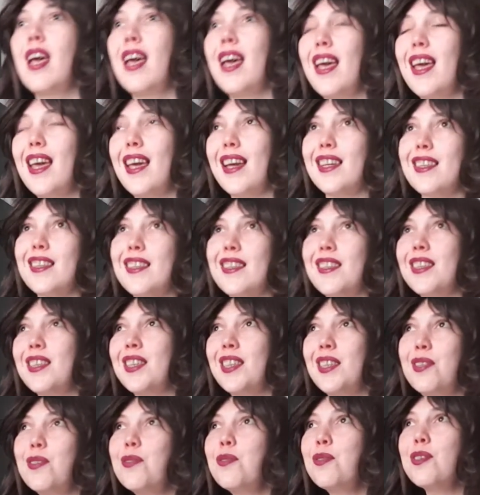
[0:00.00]

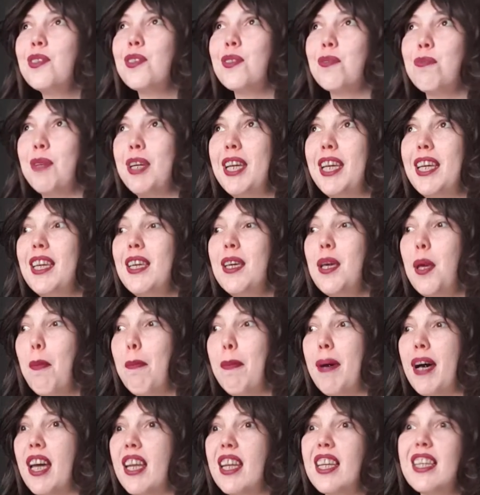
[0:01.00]
Excuse me,
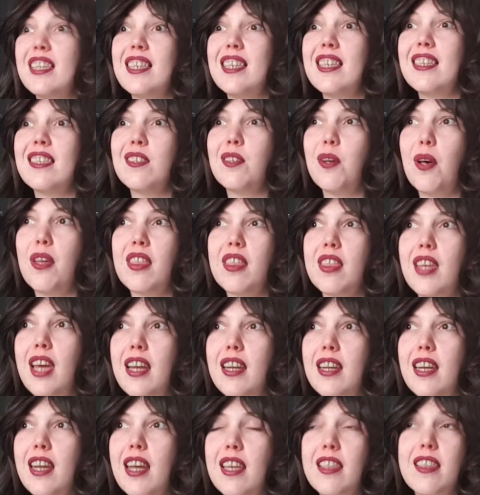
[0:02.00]
but it isn't
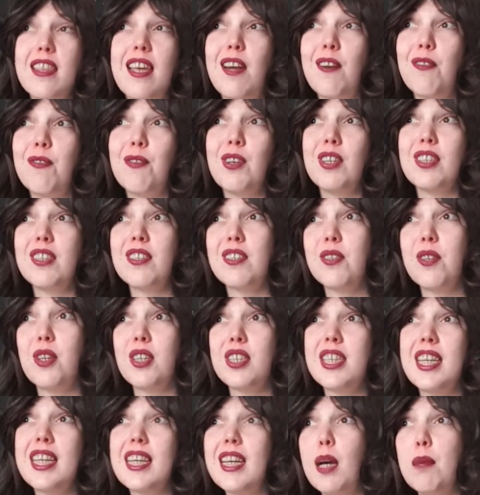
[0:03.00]
authentic, therefore it's not
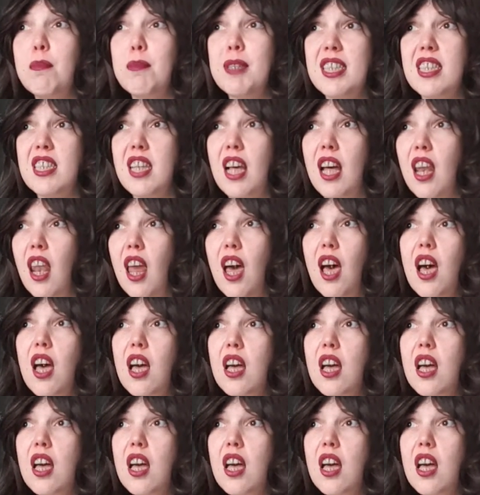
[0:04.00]
tikka masala.